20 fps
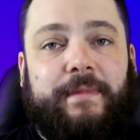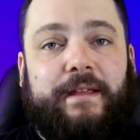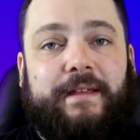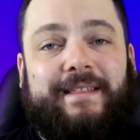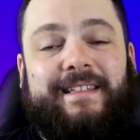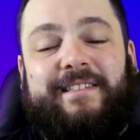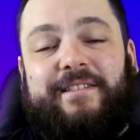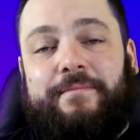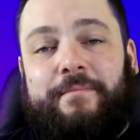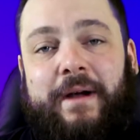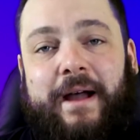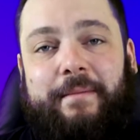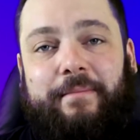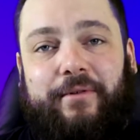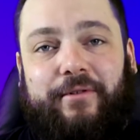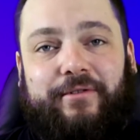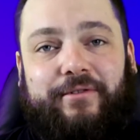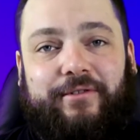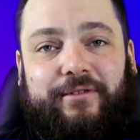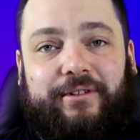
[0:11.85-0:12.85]
This is my
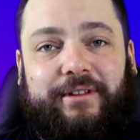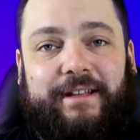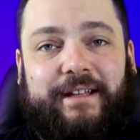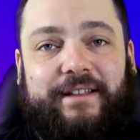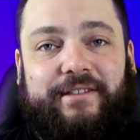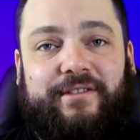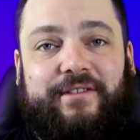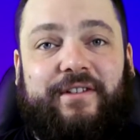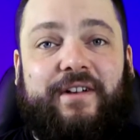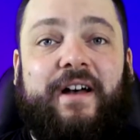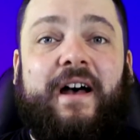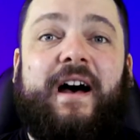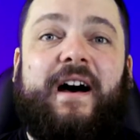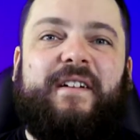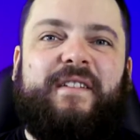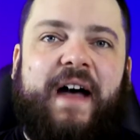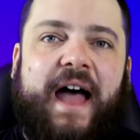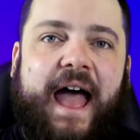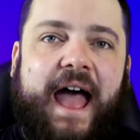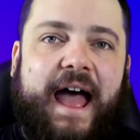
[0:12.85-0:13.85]
personal list
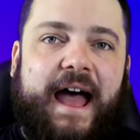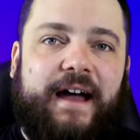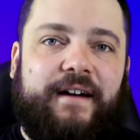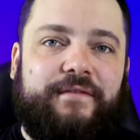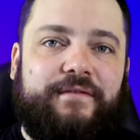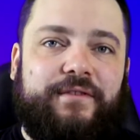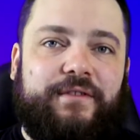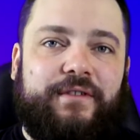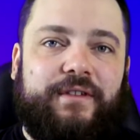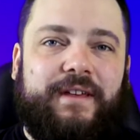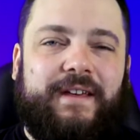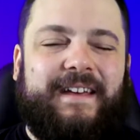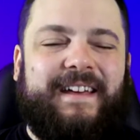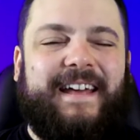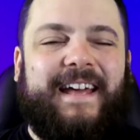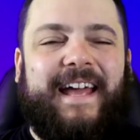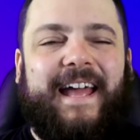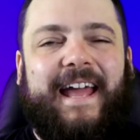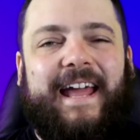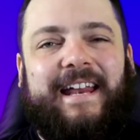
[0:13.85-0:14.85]
of halves
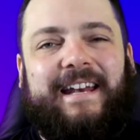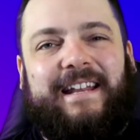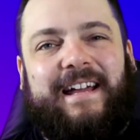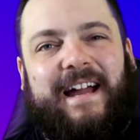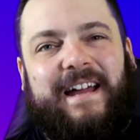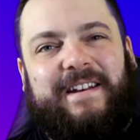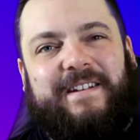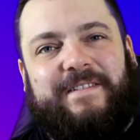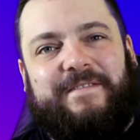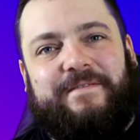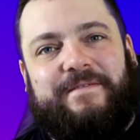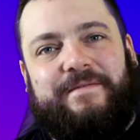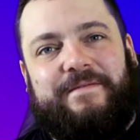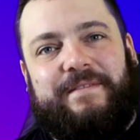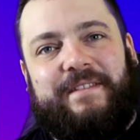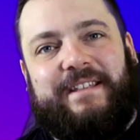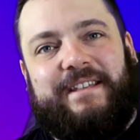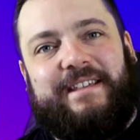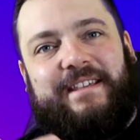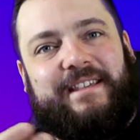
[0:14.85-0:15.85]
and kind of
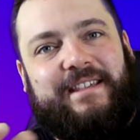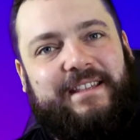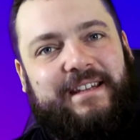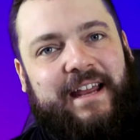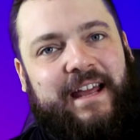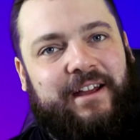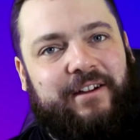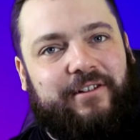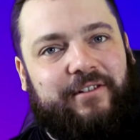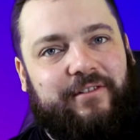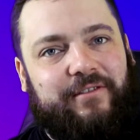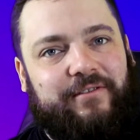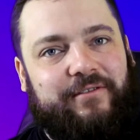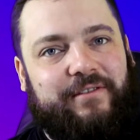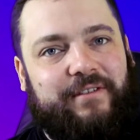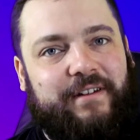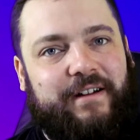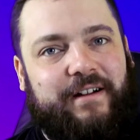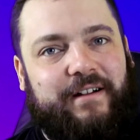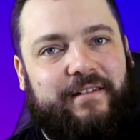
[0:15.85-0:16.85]
the stinkers
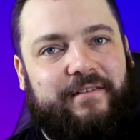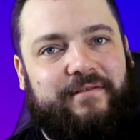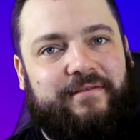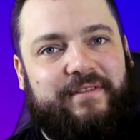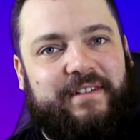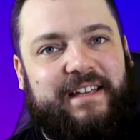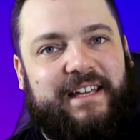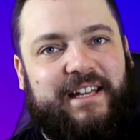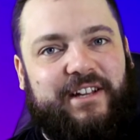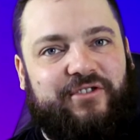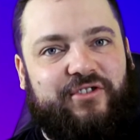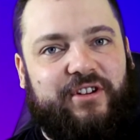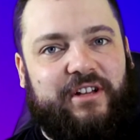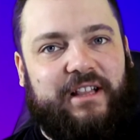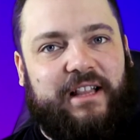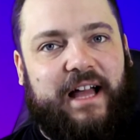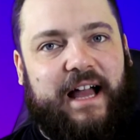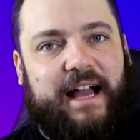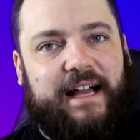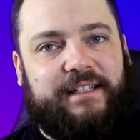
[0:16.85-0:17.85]
of each
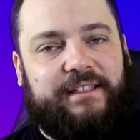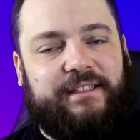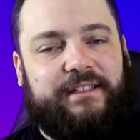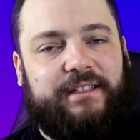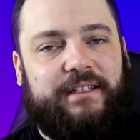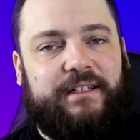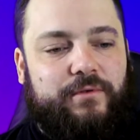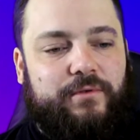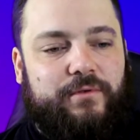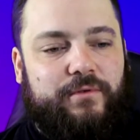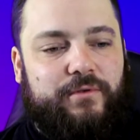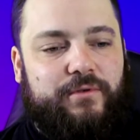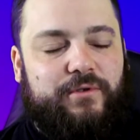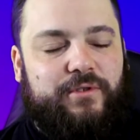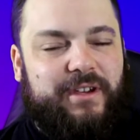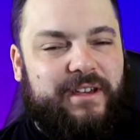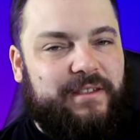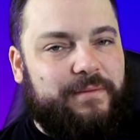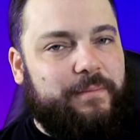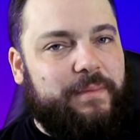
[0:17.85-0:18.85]
class.
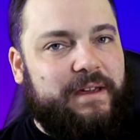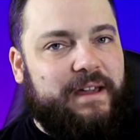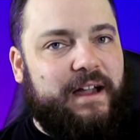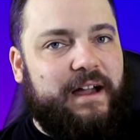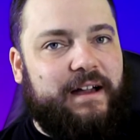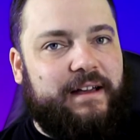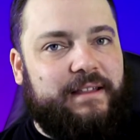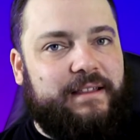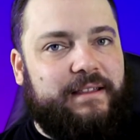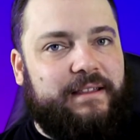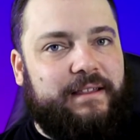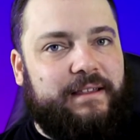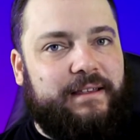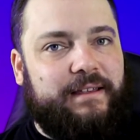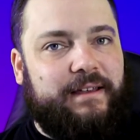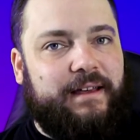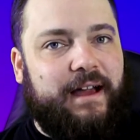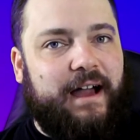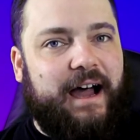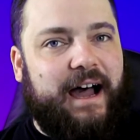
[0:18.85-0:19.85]
Just because
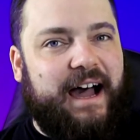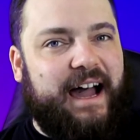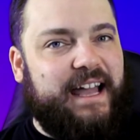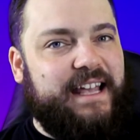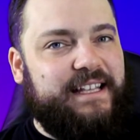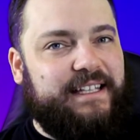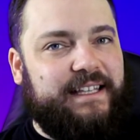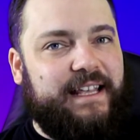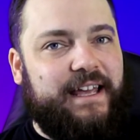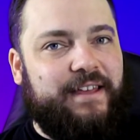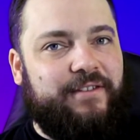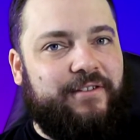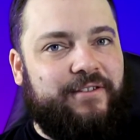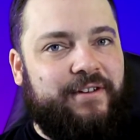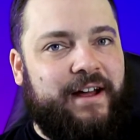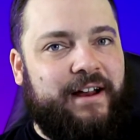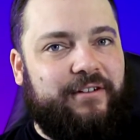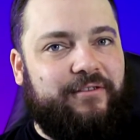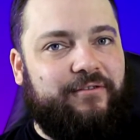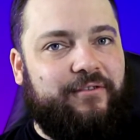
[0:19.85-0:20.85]
I say they're
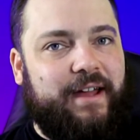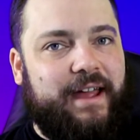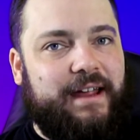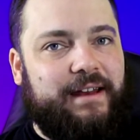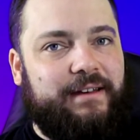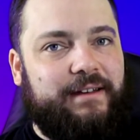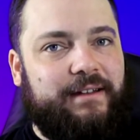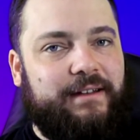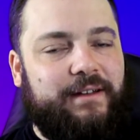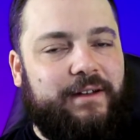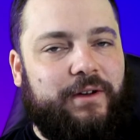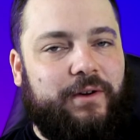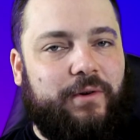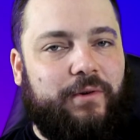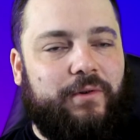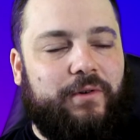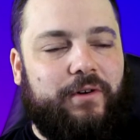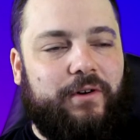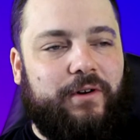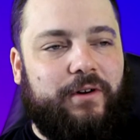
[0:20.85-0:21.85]
not great
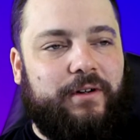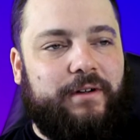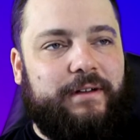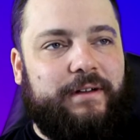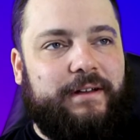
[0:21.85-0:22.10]
or